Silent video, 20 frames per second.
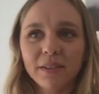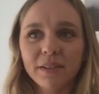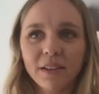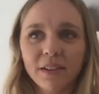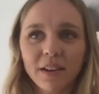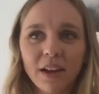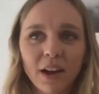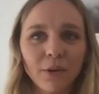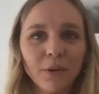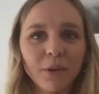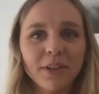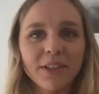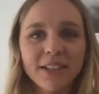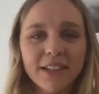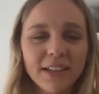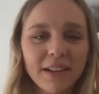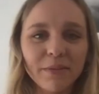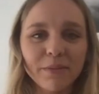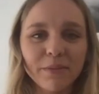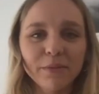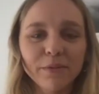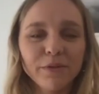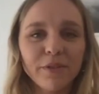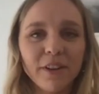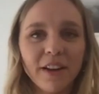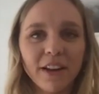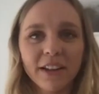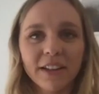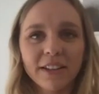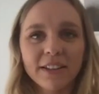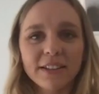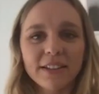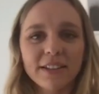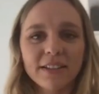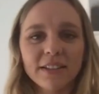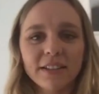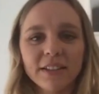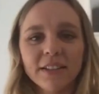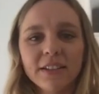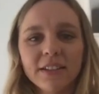our team finds
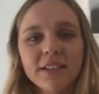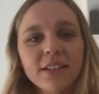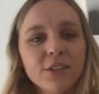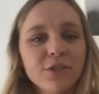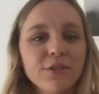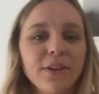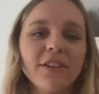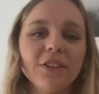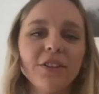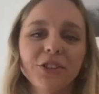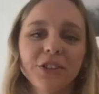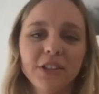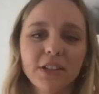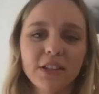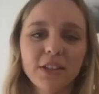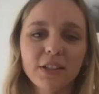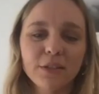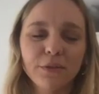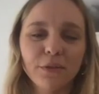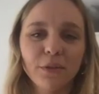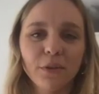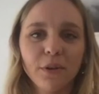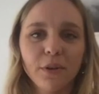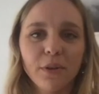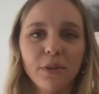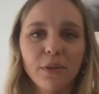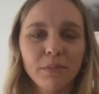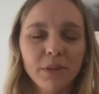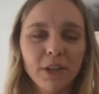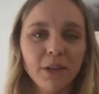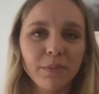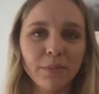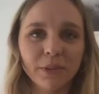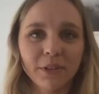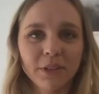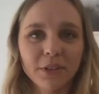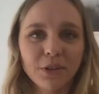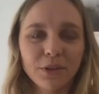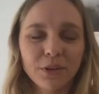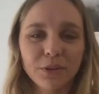strategies for the
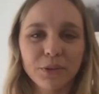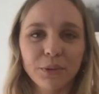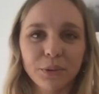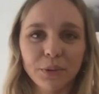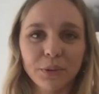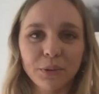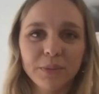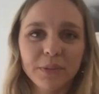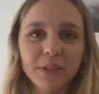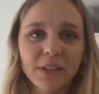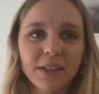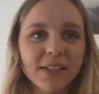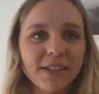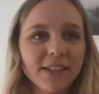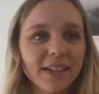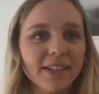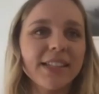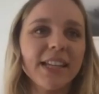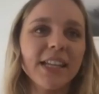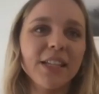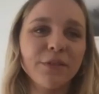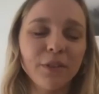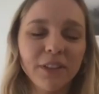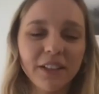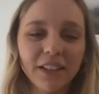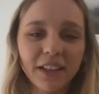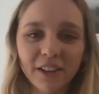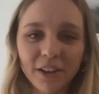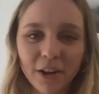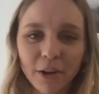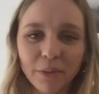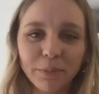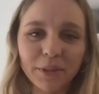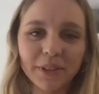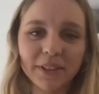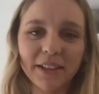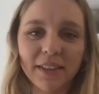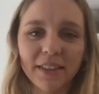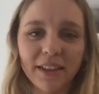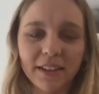people to successfully
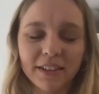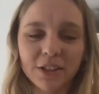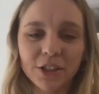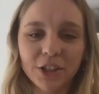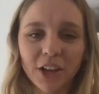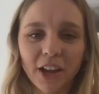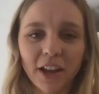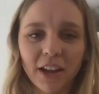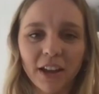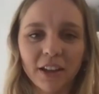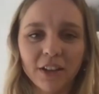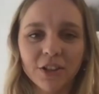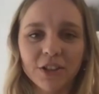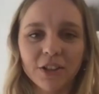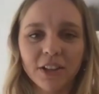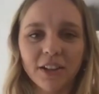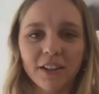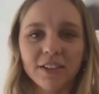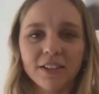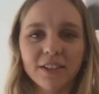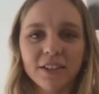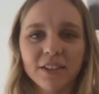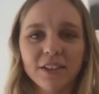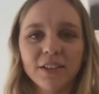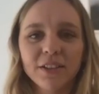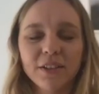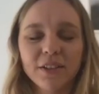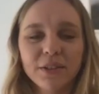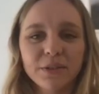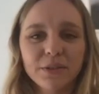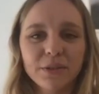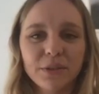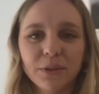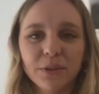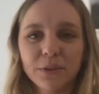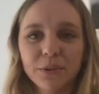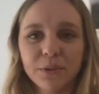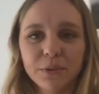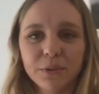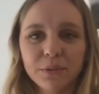accompany that change and
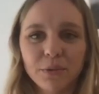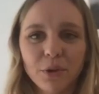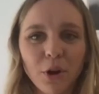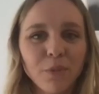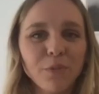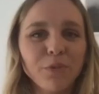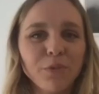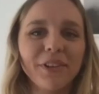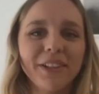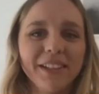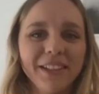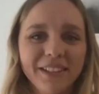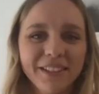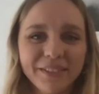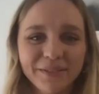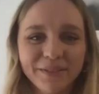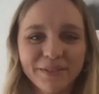to hopefully